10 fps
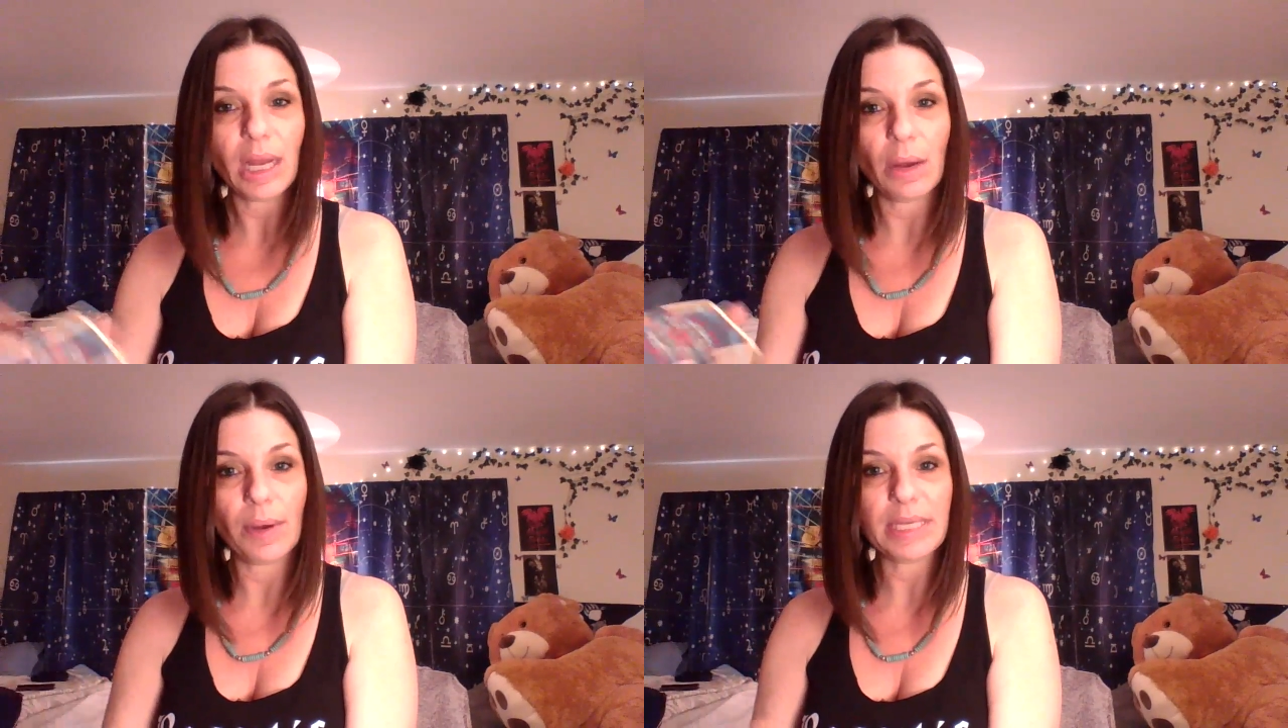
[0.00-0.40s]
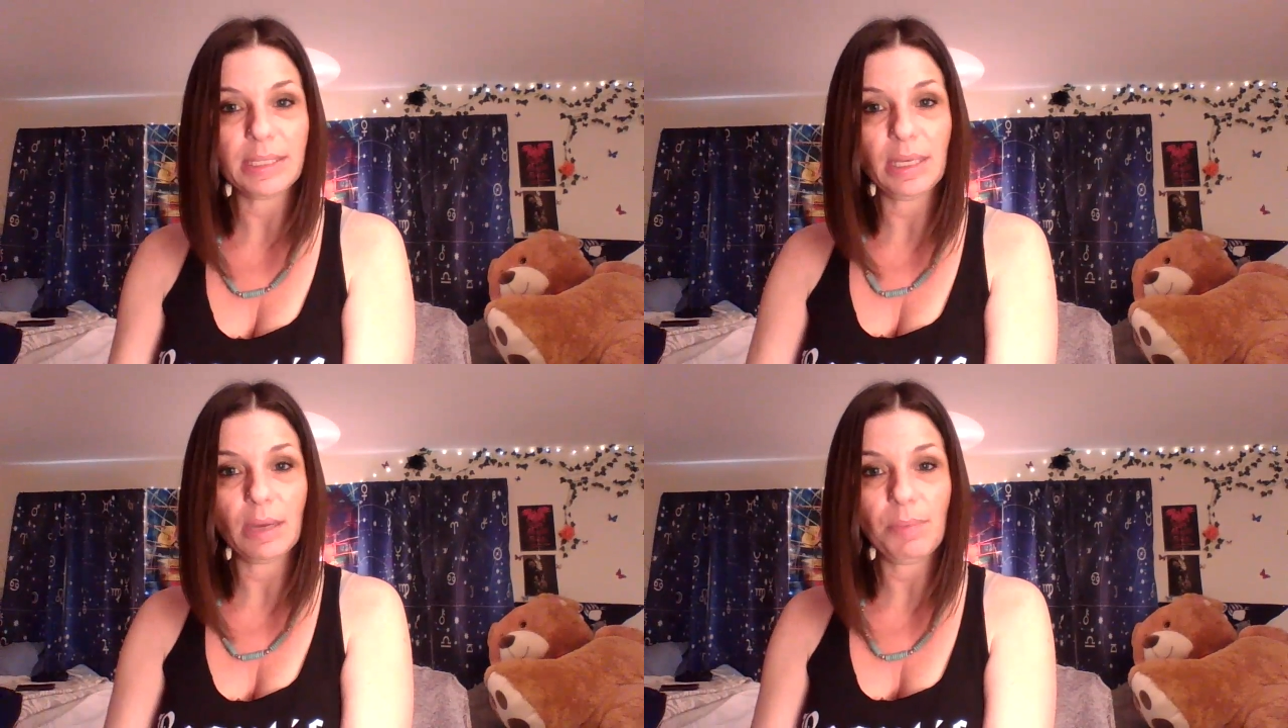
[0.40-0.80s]
how I
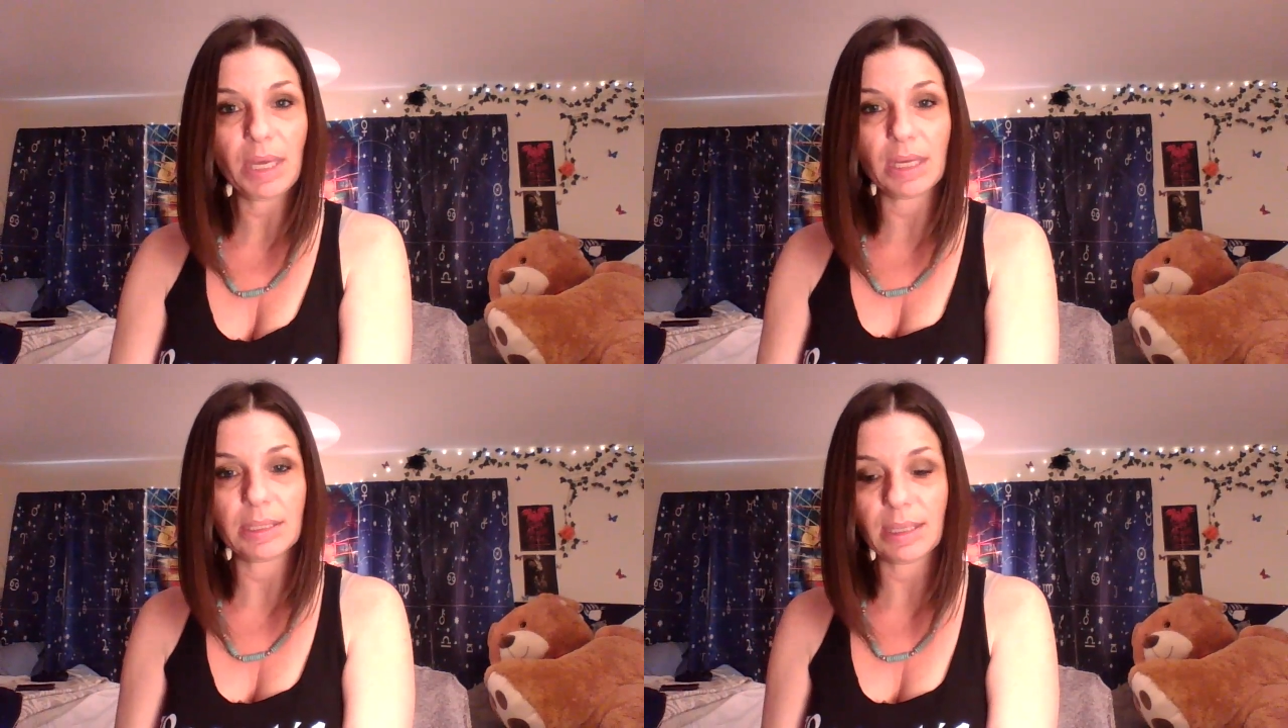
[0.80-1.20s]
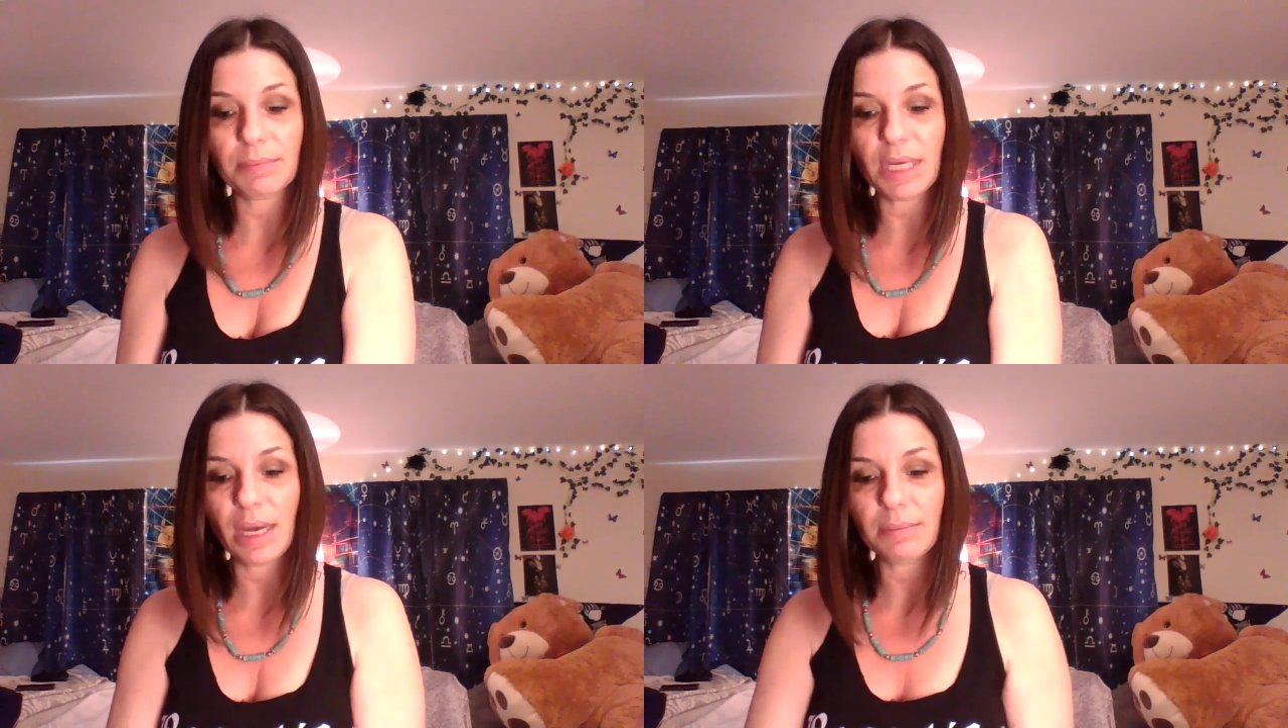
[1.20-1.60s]
see it because
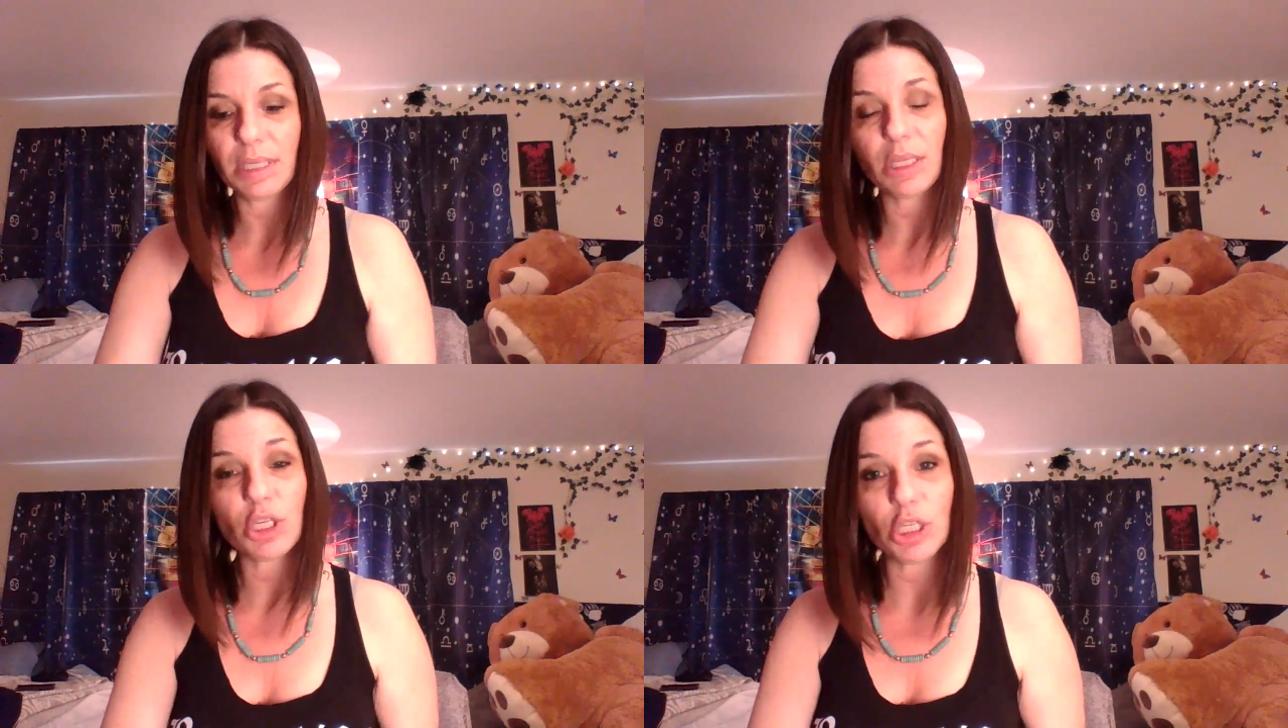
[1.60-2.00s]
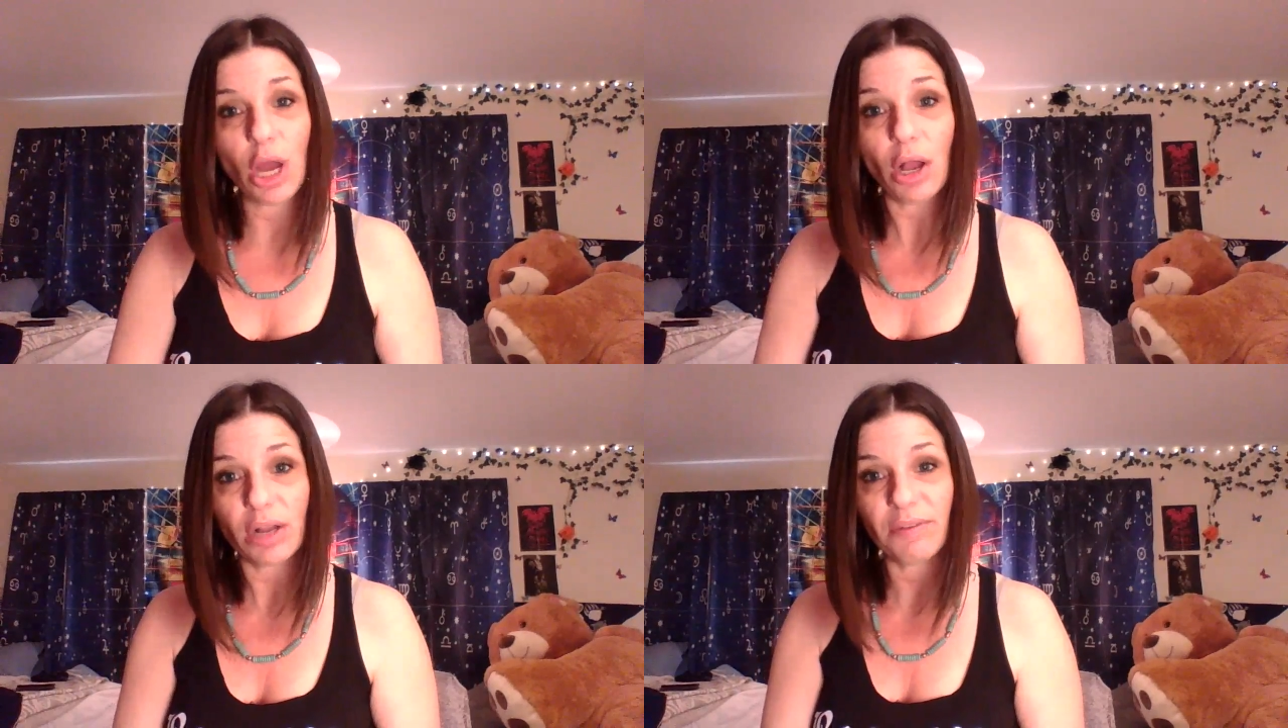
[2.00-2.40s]
sometimes in the
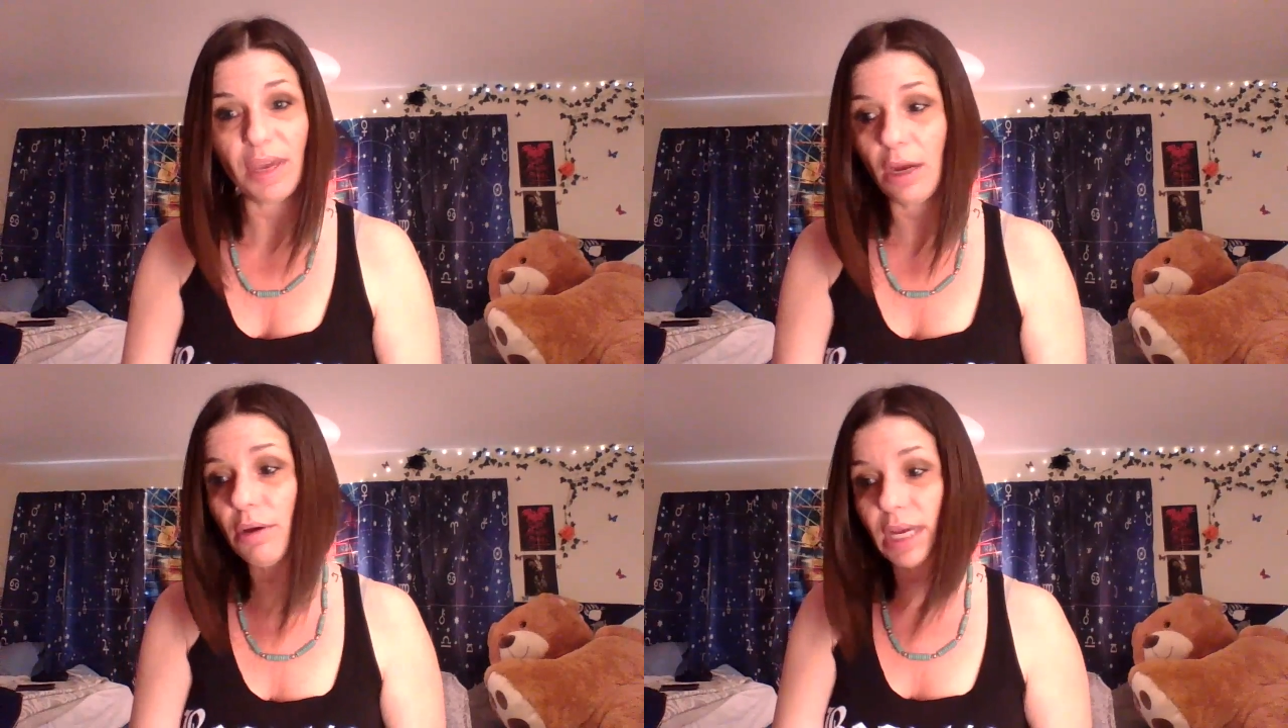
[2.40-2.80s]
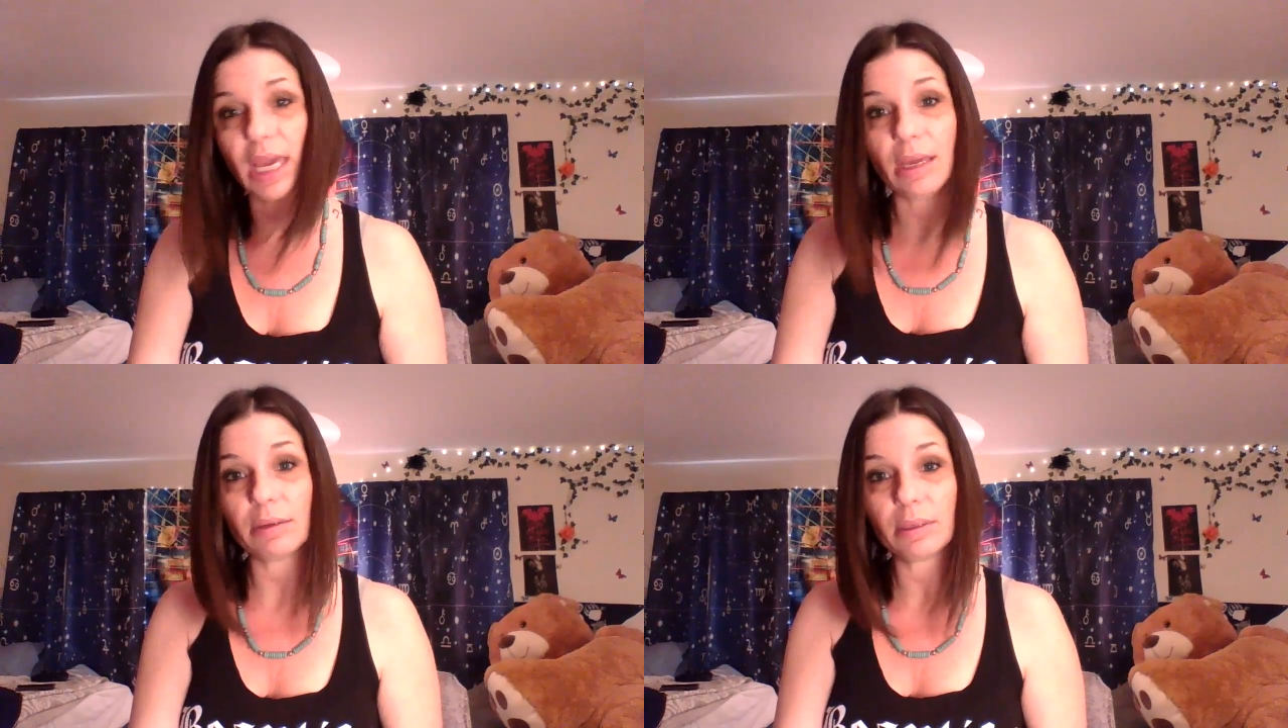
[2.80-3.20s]
shock of hearing
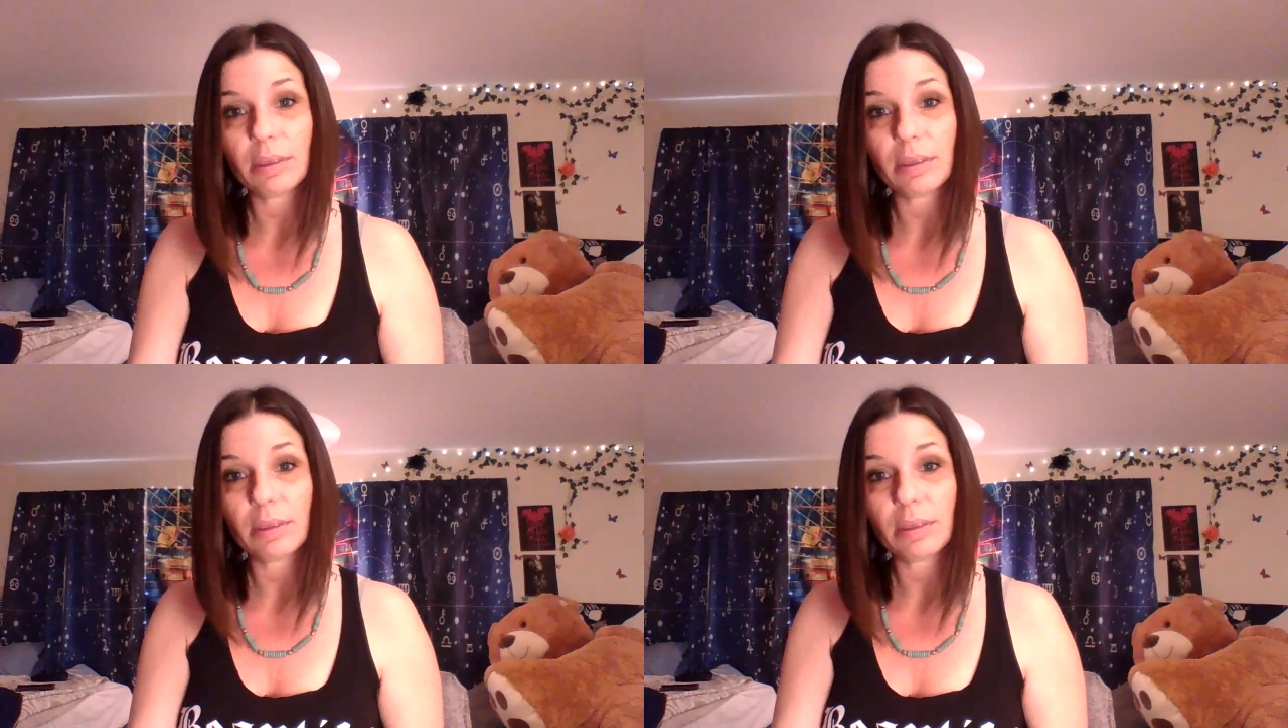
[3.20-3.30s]
it,